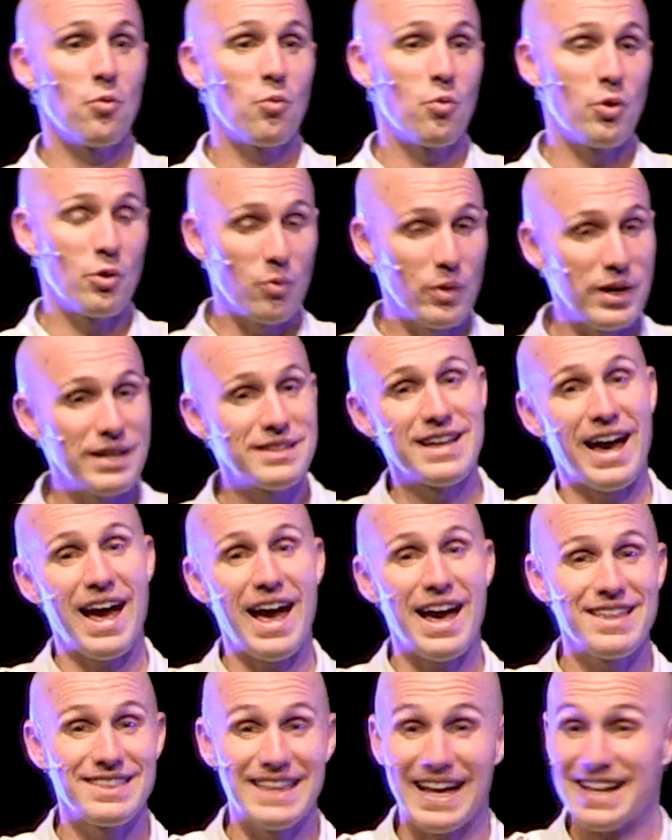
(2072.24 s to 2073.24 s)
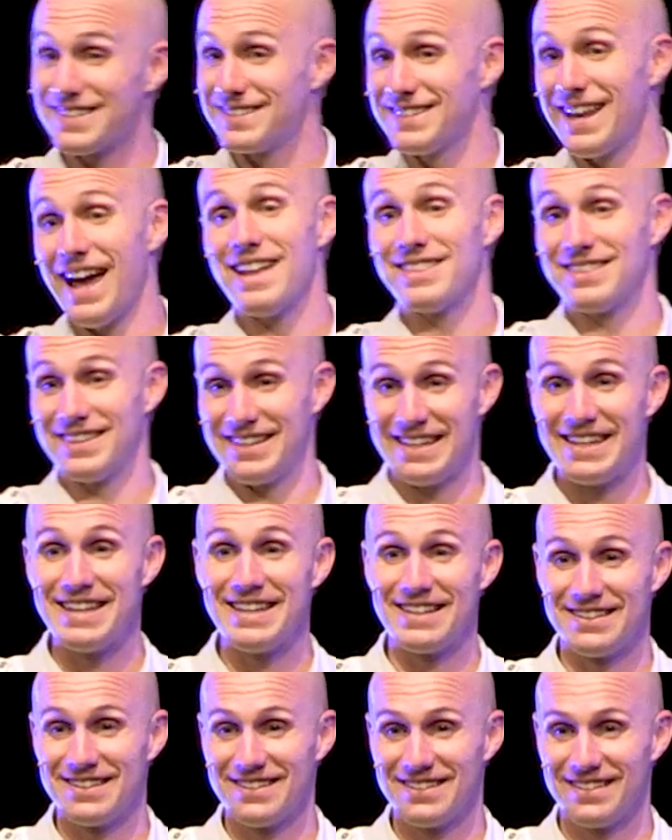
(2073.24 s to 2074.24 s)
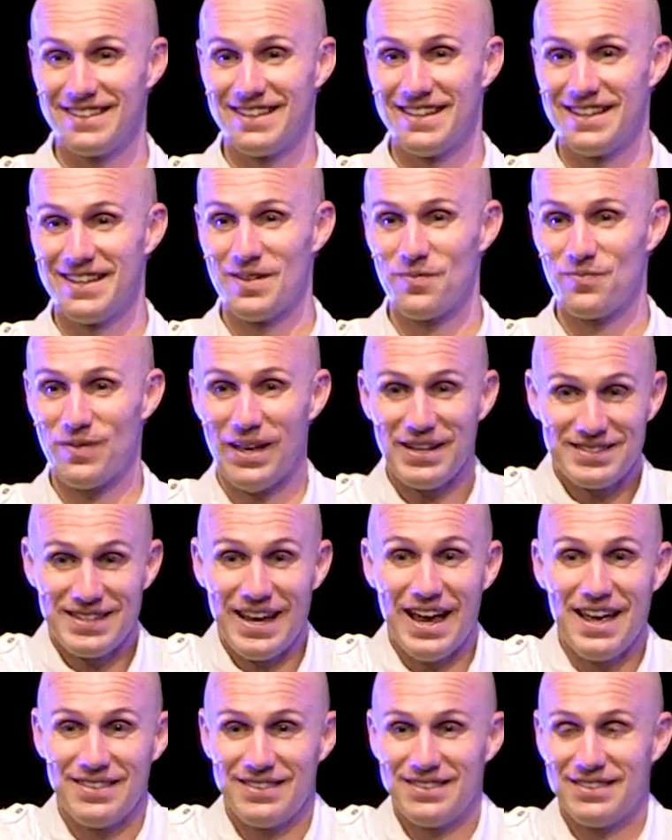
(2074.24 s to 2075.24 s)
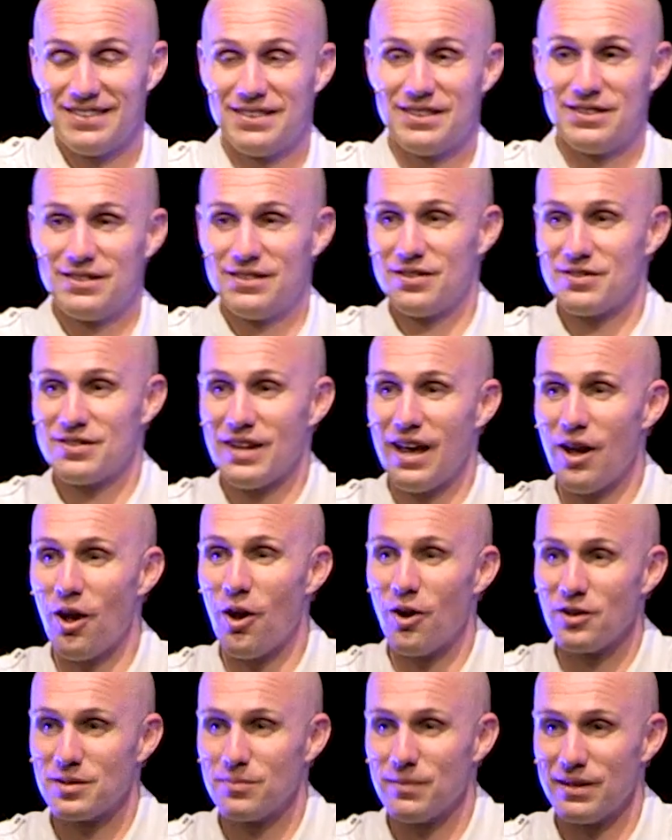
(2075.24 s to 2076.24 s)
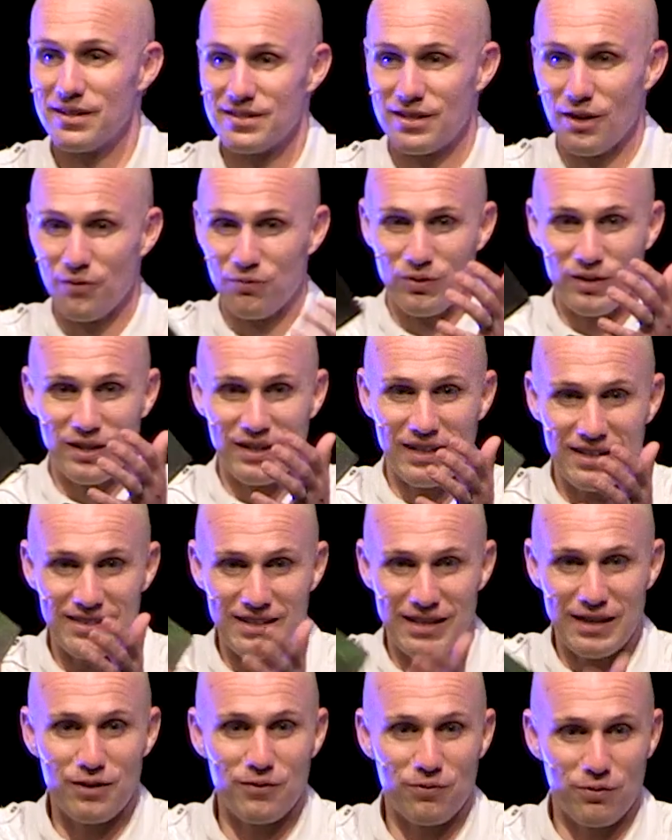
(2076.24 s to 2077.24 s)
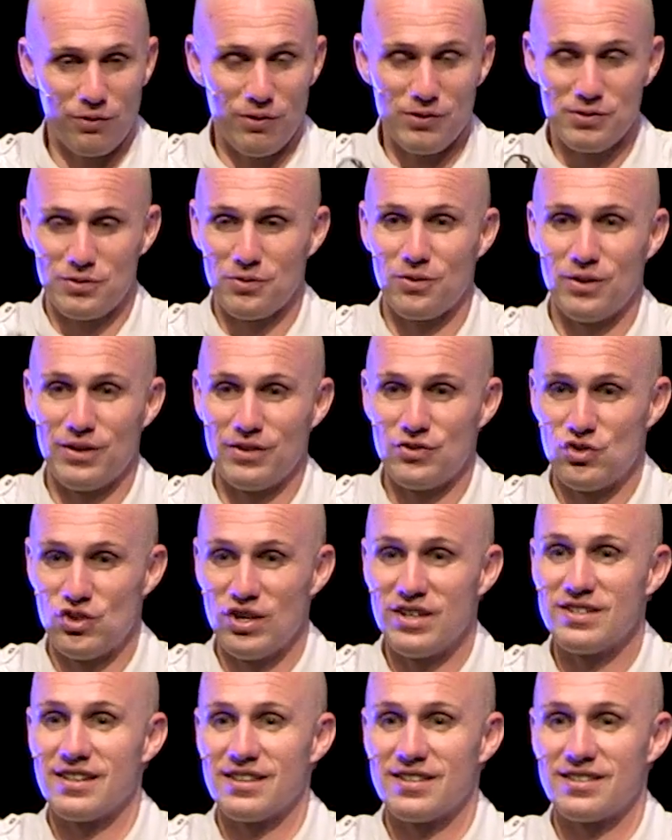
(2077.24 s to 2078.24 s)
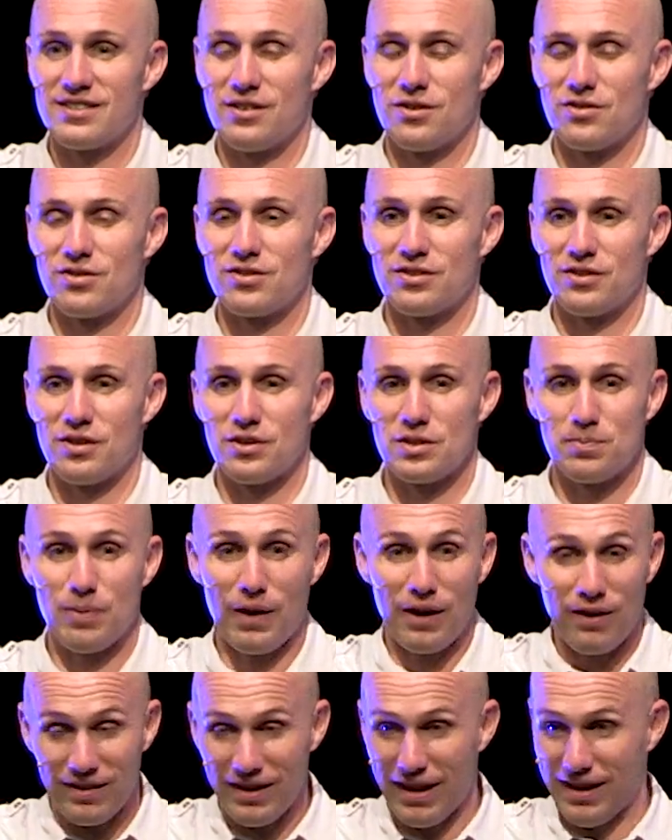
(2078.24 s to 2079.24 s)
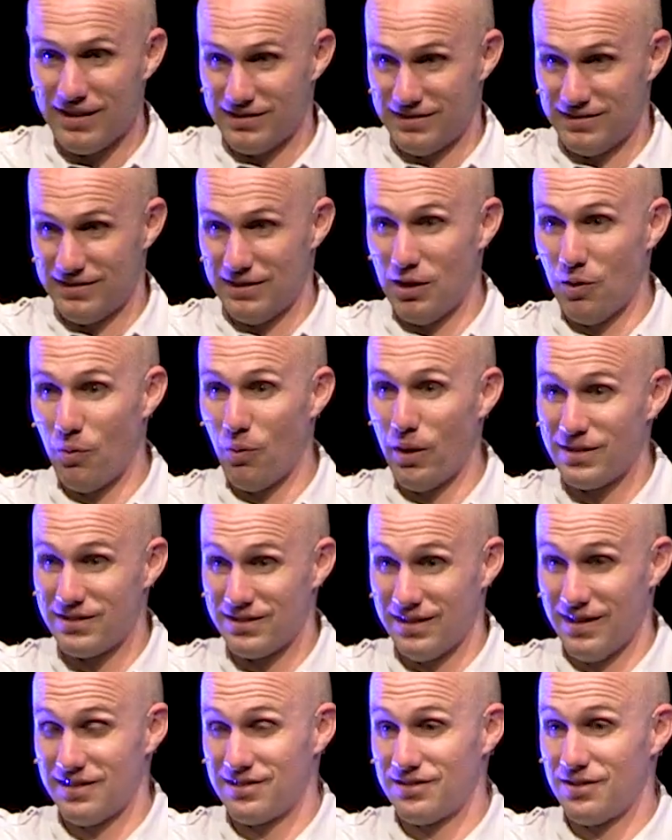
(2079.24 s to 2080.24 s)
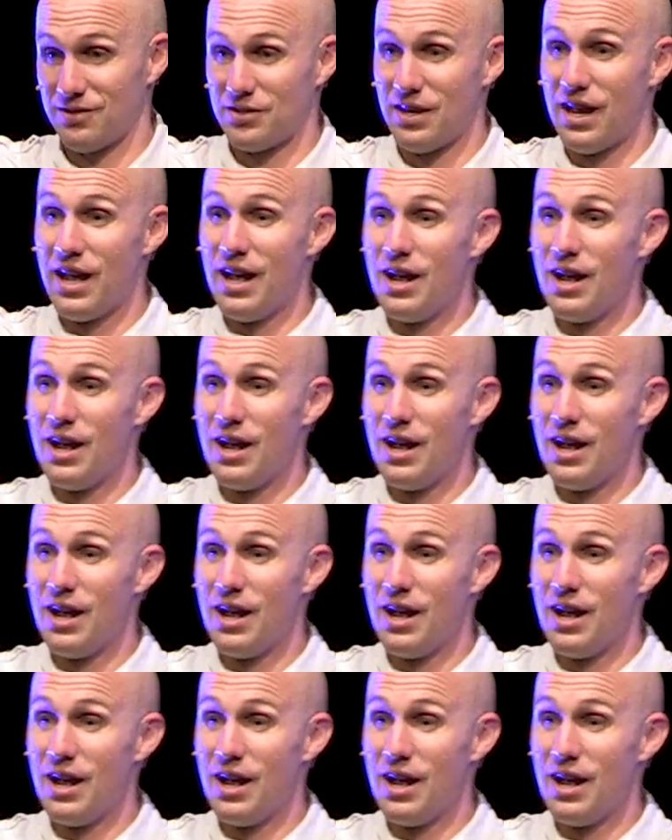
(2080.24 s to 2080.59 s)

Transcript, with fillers: when we die, that's not the end. That's not there's not ultimate suffering in the end for those who are in Jesus. There's, there's paradise that awaits us. There's,